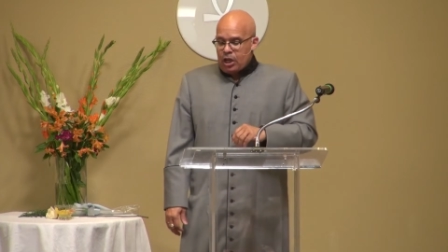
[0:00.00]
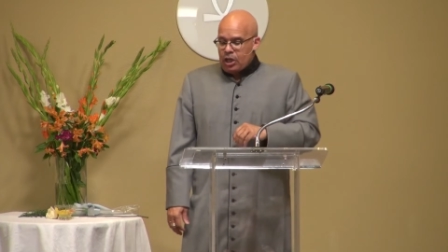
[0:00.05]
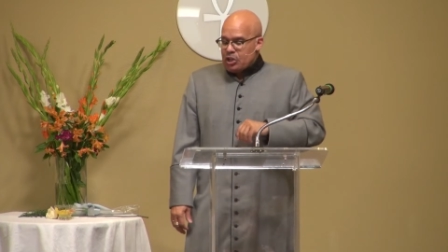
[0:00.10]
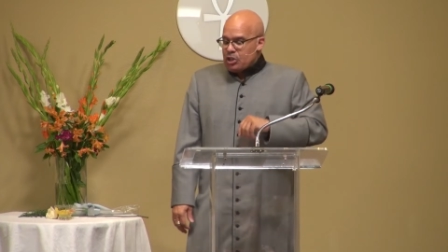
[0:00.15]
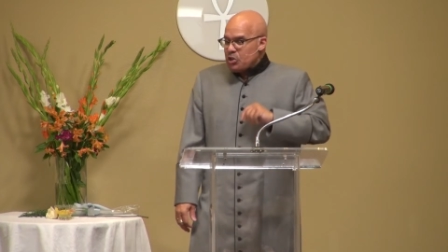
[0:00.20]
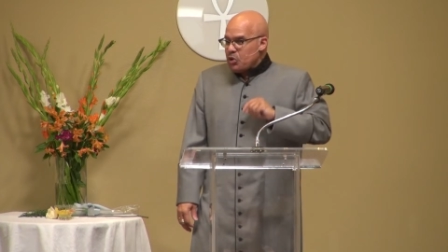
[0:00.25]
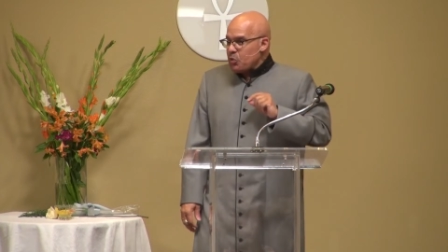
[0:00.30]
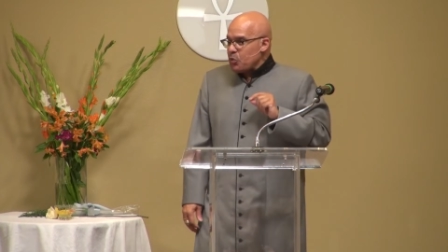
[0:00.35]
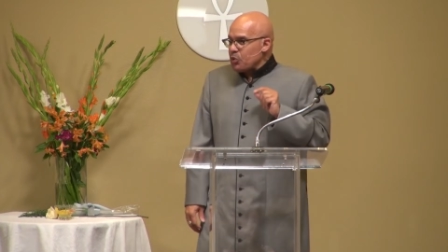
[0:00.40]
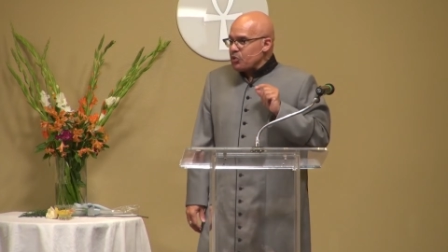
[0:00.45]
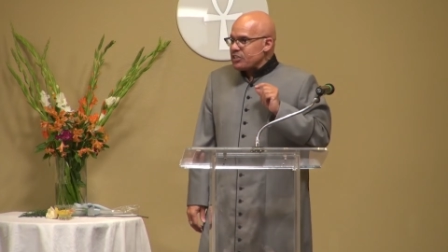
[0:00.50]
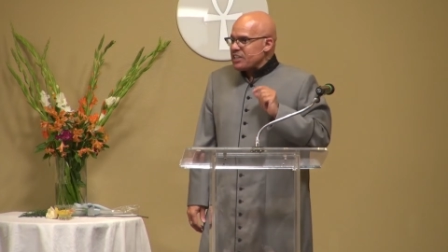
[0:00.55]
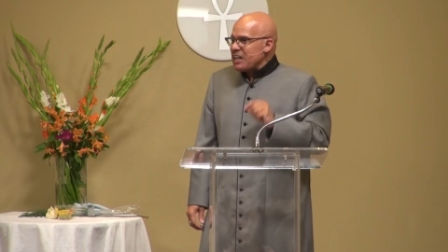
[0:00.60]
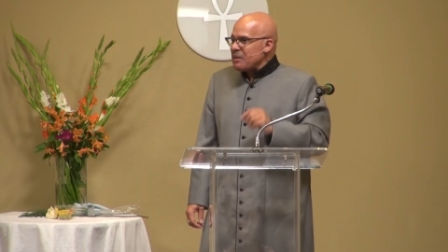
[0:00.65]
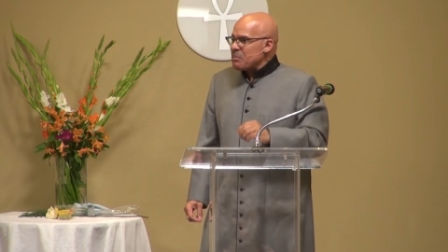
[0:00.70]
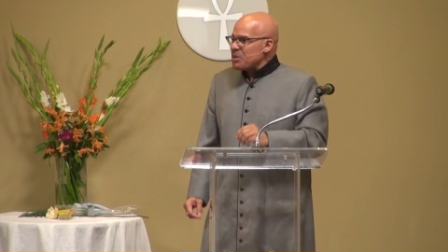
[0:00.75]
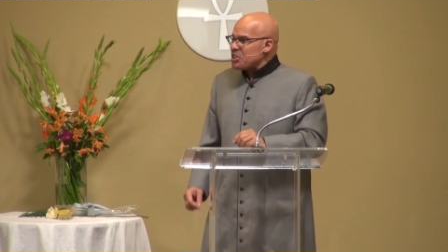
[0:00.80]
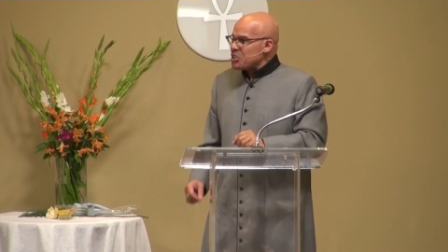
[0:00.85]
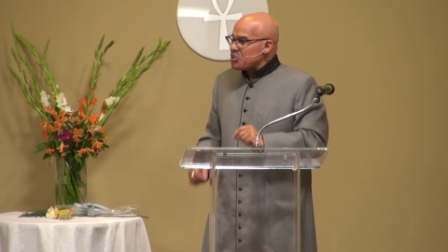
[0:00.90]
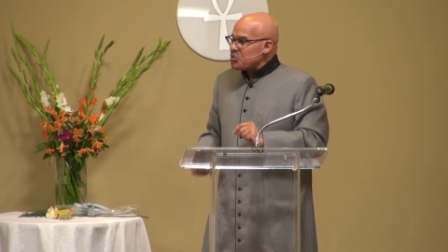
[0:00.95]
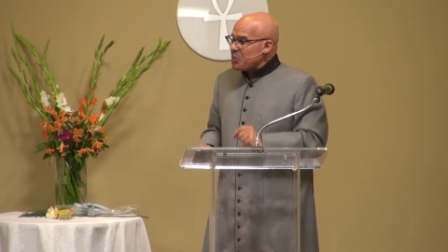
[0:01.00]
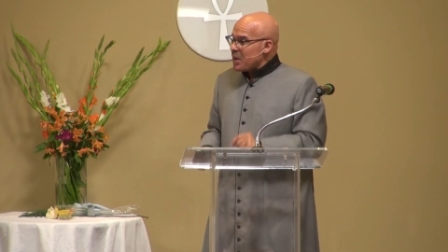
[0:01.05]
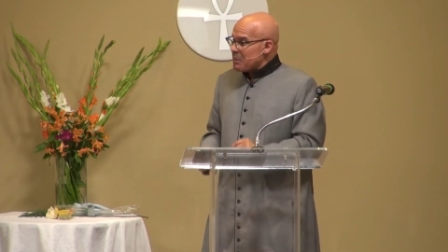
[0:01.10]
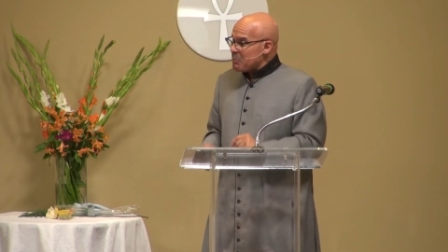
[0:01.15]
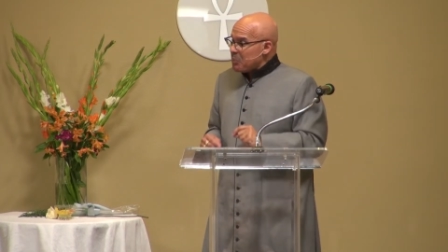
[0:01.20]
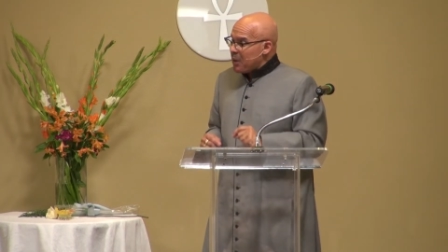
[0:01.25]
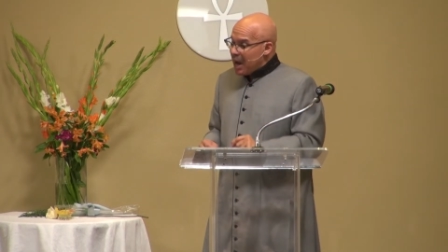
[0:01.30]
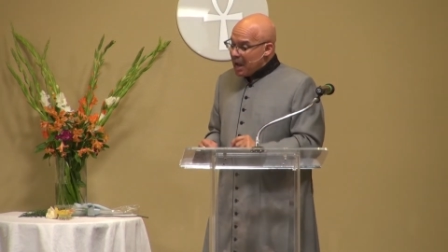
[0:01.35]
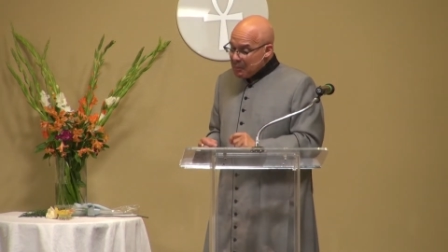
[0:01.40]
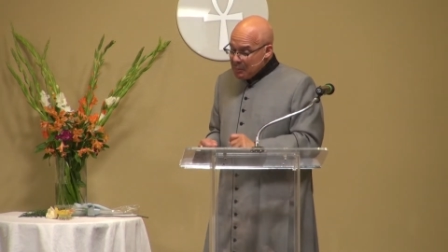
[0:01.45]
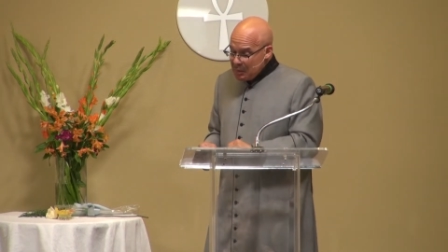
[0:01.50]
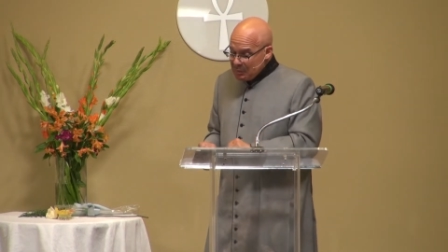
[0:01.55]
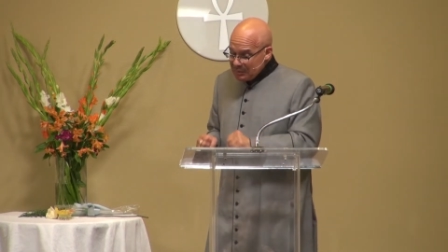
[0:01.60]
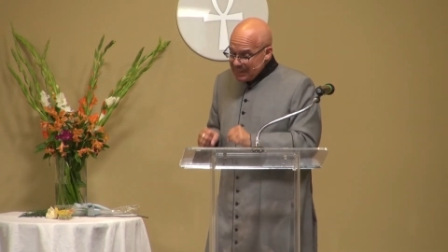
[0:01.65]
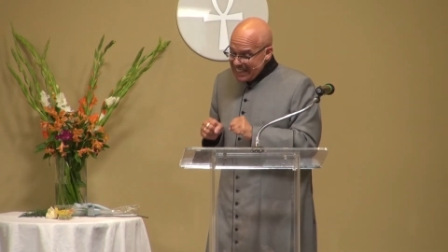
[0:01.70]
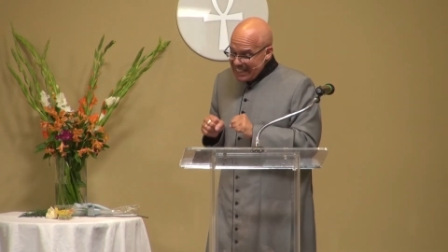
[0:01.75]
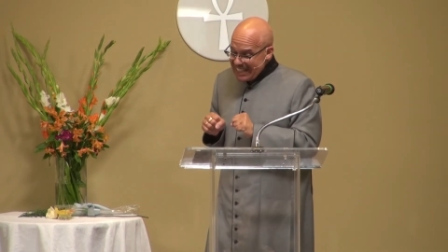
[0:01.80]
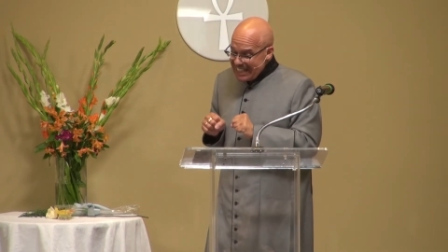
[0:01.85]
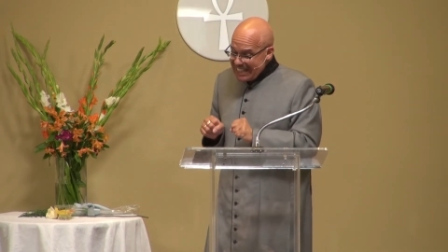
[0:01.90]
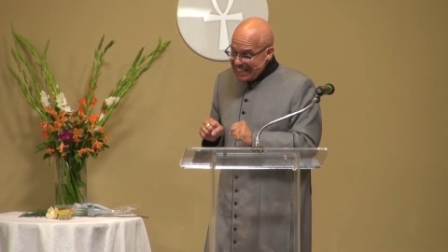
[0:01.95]
you will demonstrate
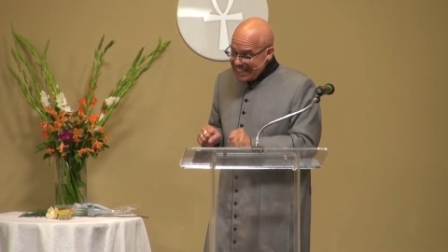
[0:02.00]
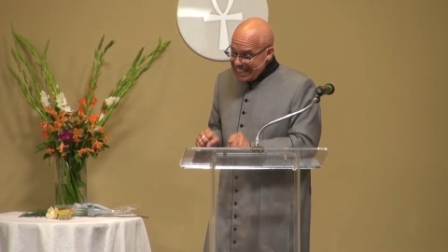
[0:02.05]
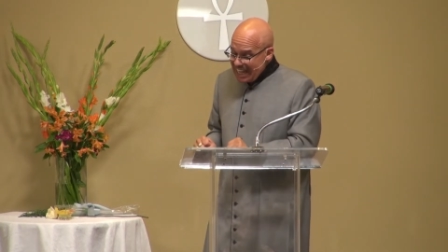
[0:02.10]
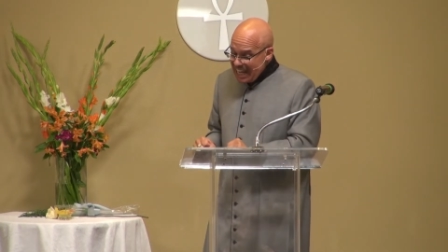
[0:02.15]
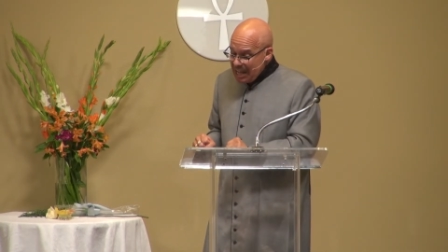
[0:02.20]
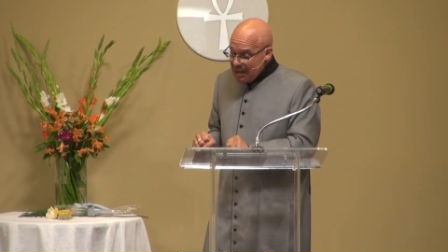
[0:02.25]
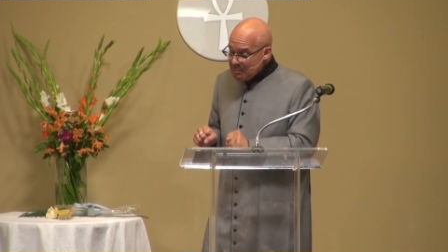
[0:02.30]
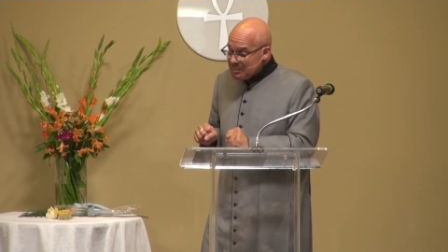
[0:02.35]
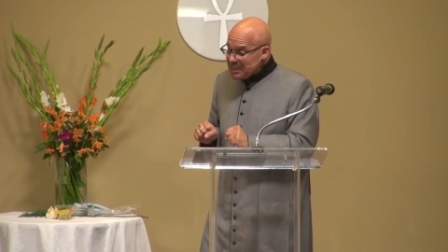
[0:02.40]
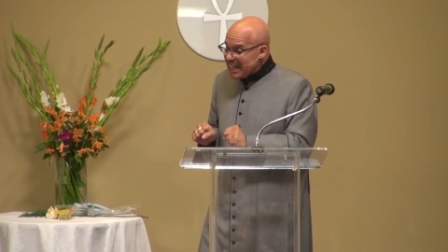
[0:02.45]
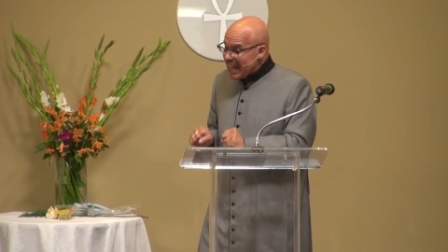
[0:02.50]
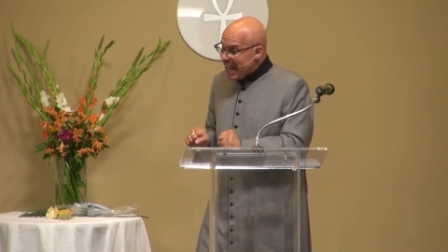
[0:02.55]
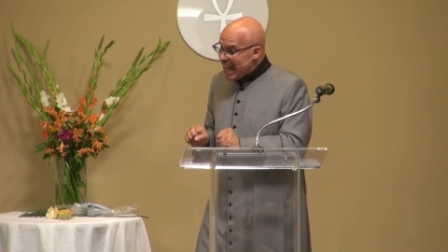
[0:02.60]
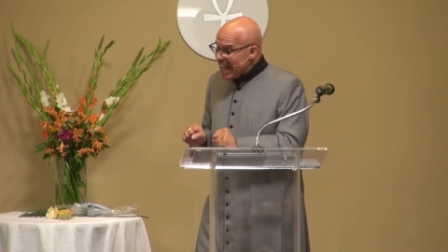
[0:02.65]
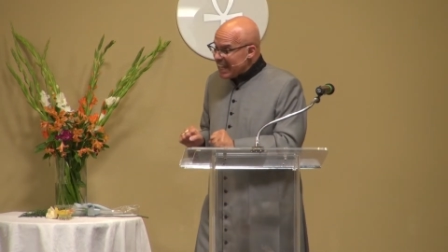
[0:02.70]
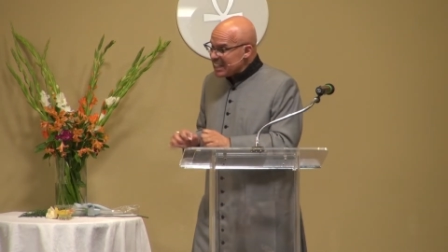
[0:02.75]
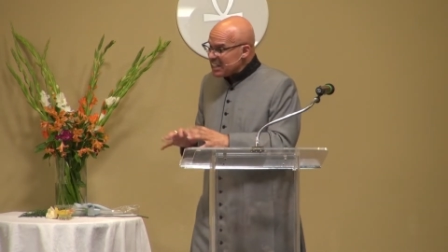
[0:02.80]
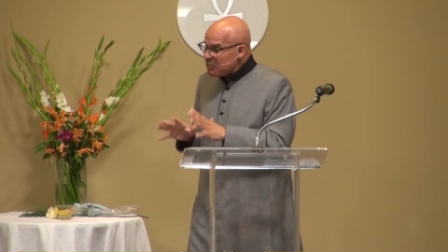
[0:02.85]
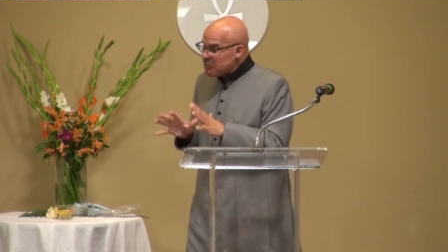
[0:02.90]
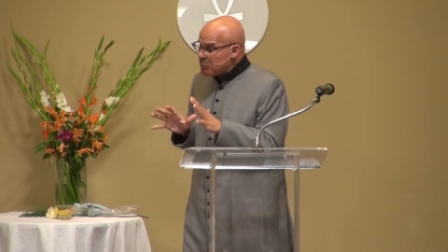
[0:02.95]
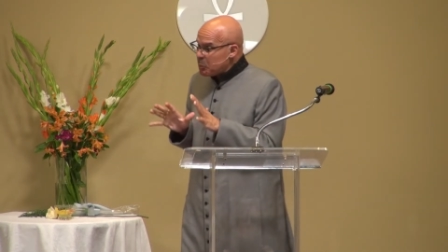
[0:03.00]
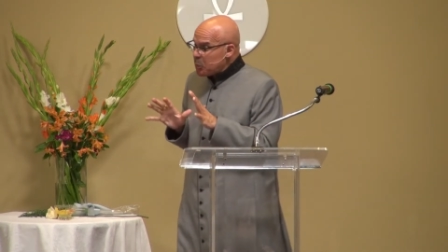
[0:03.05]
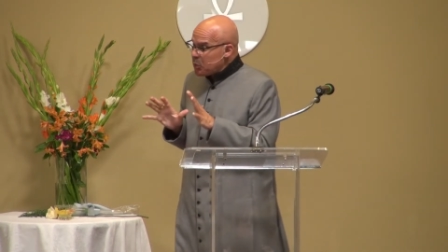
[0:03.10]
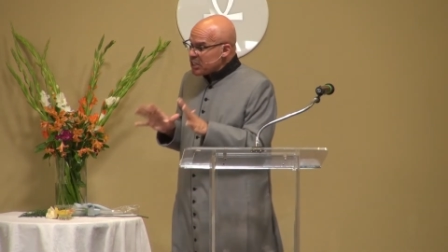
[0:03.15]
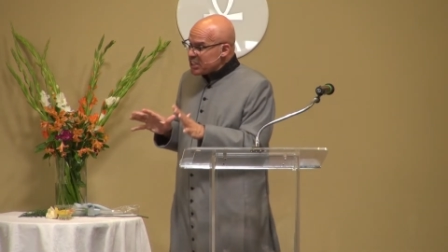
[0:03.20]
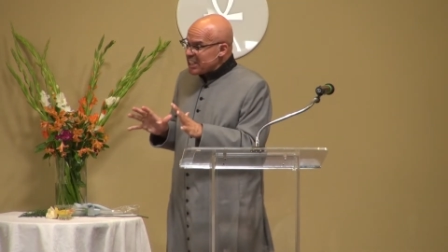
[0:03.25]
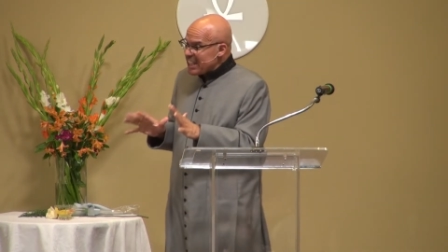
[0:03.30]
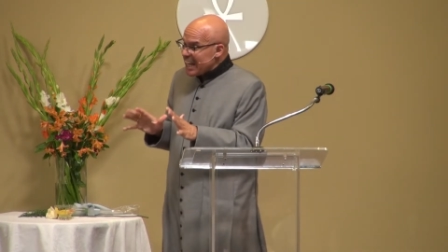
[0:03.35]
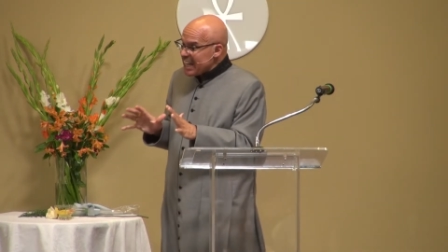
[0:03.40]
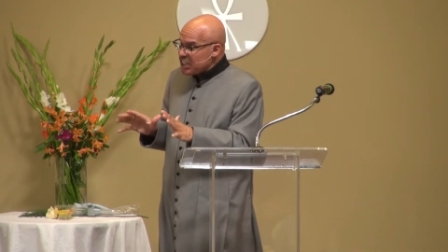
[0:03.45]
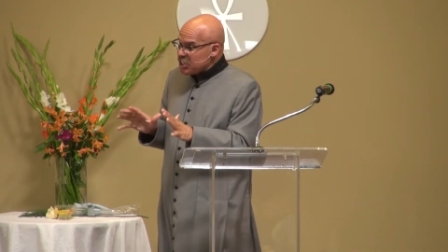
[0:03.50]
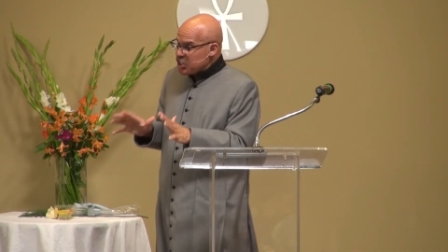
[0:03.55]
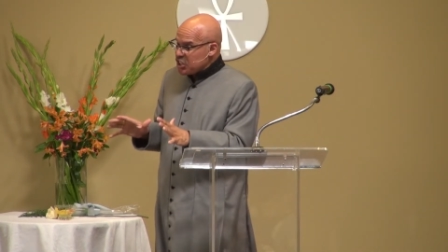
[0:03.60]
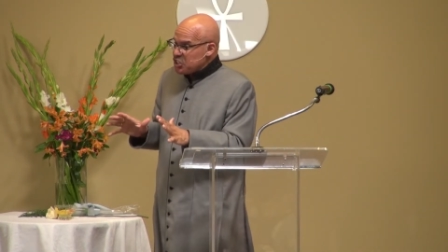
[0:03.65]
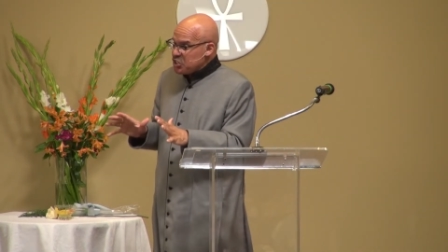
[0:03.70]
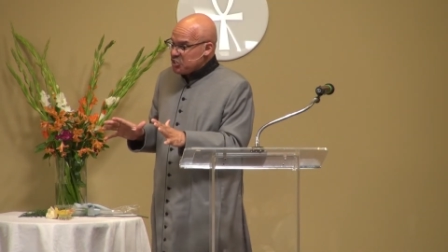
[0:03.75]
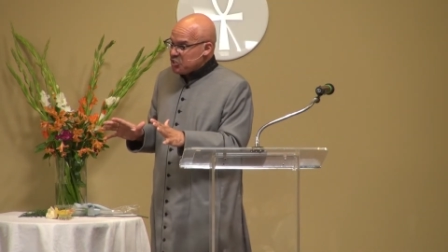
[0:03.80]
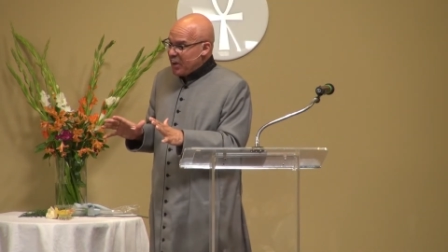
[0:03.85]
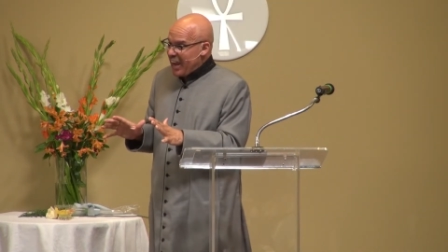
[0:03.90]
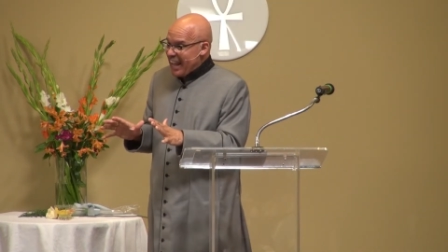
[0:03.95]
probably some kind of protection
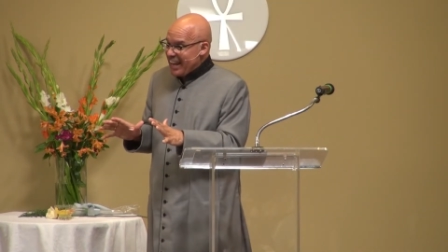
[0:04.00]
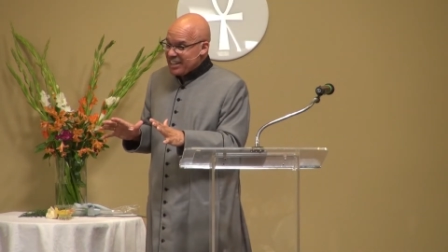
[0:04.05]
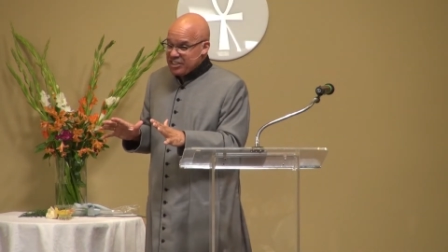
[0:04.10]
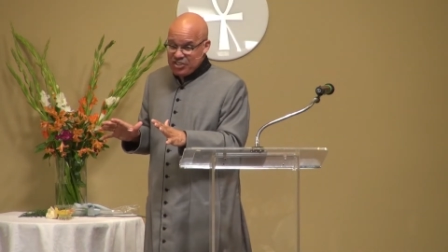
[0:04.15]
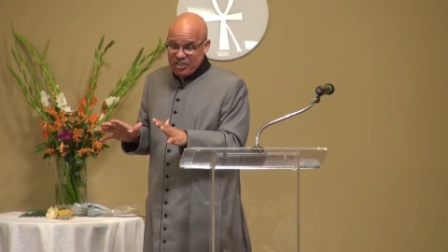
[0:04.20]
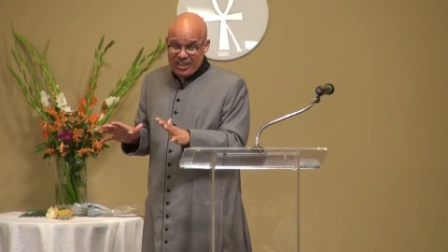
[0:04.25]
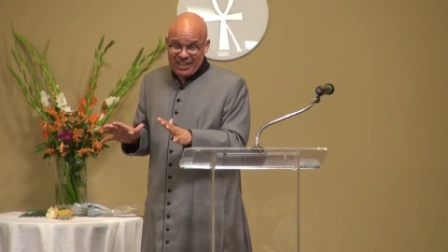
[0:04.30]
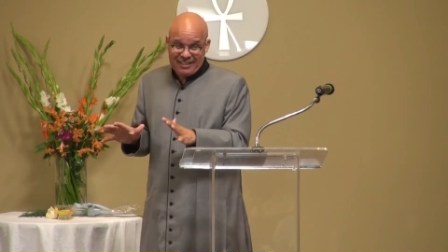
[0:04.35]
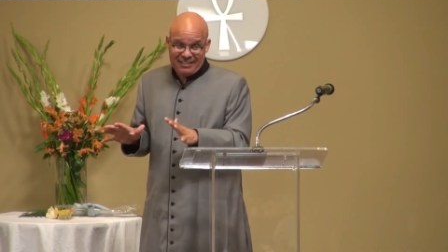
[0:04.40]
strategy.